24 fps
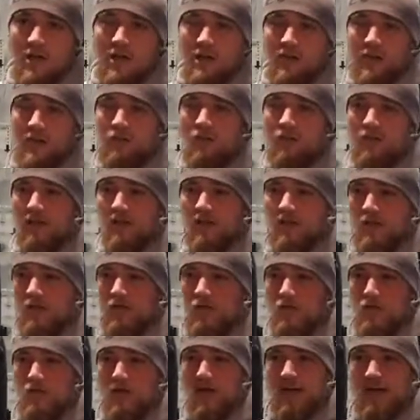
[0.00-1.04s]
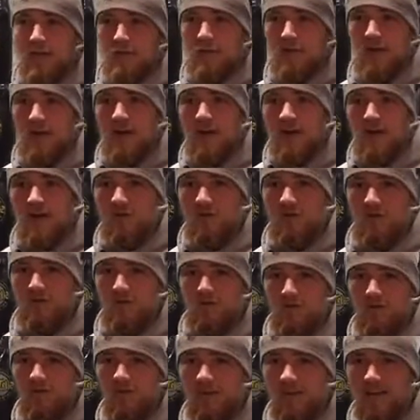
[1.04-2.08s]
that's only giving you actually
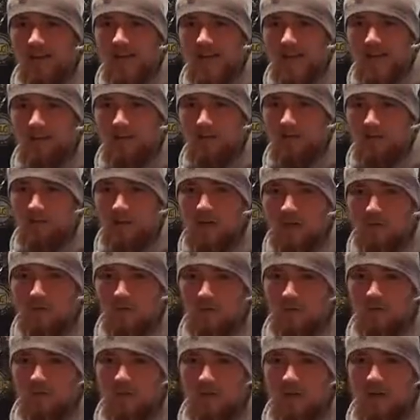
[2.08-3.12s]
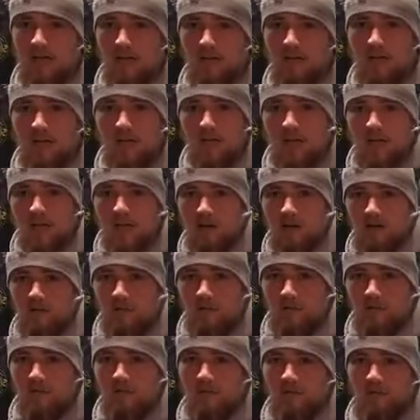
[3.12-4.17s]
100% activation rate of
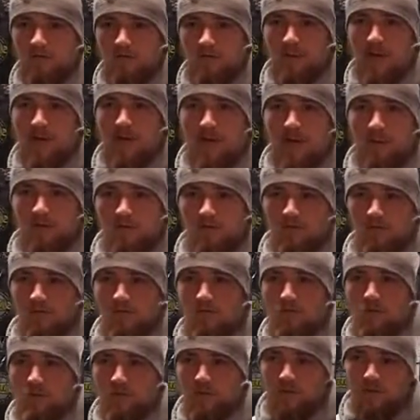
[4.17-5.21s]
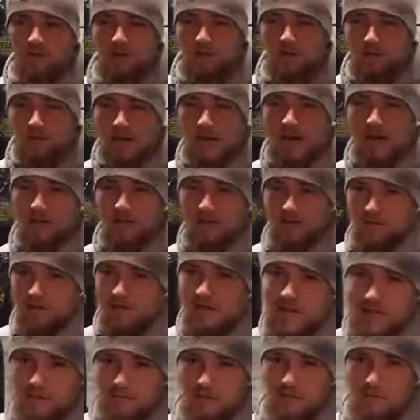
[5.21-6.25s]
your abs and your core. And you think, wow, that's
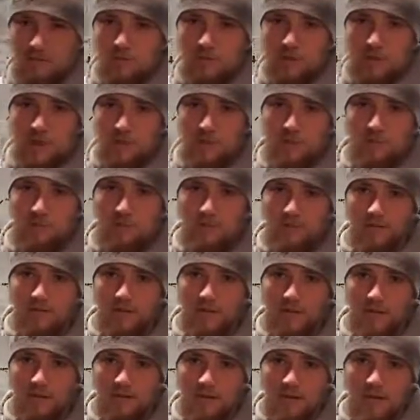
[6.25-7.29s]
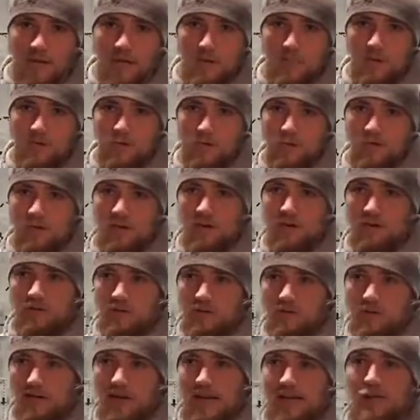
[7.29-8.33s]
awesome, 100%. But are
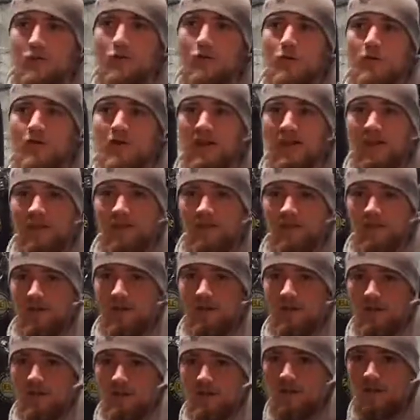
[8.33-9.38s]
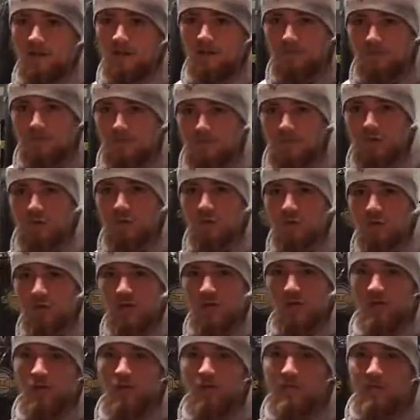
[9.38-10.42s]
there exercises that are actually going to give you
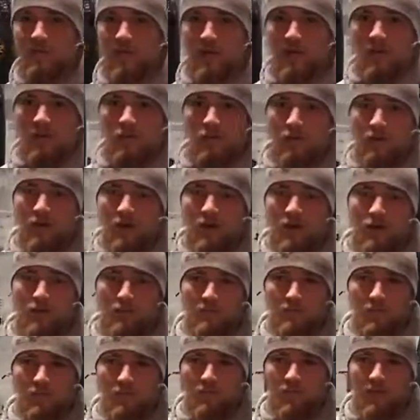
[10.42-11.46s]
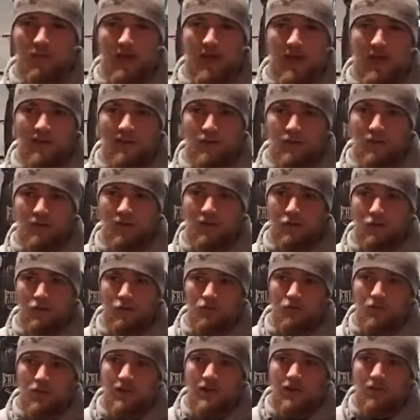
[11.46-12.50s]
200, 300%
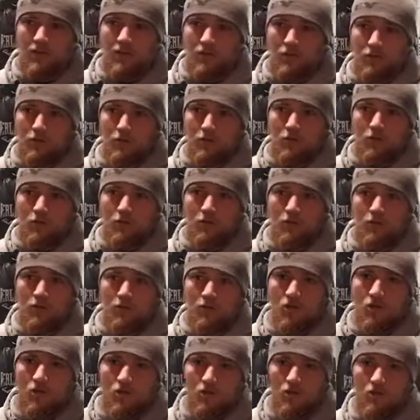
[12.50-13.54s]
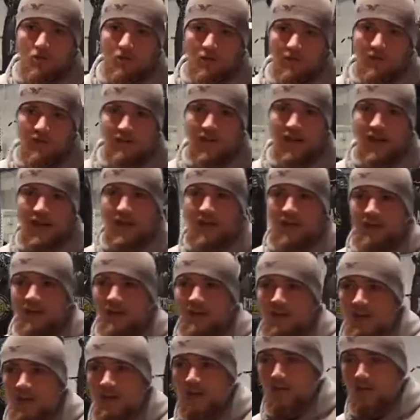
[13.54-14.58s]
activation rates? I'm going to show you those today.
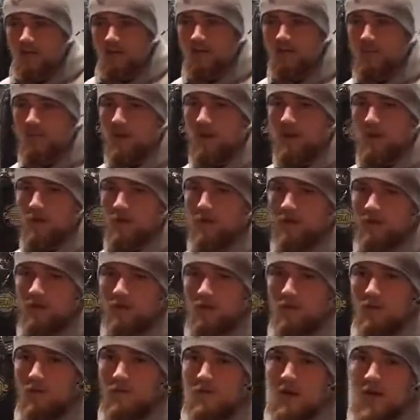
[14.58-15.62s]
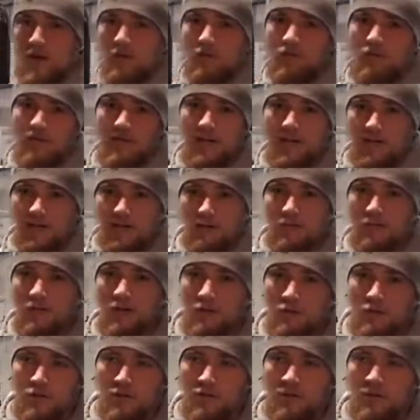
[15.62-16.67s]
One of the big ones are myostatic
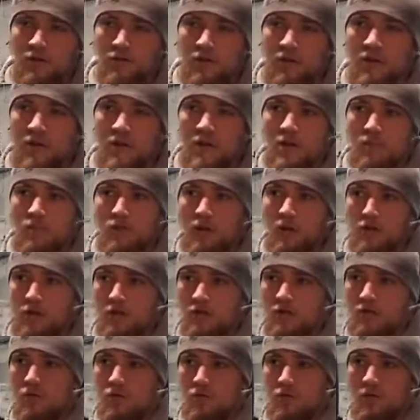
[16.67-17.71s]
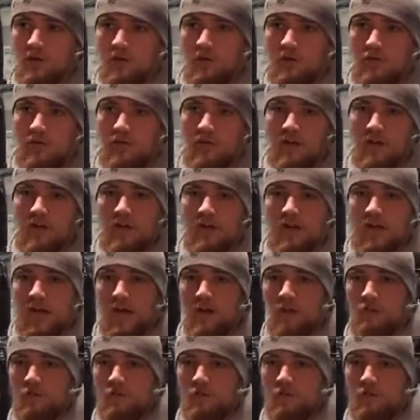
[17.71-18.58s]
crunches, Russian twist, and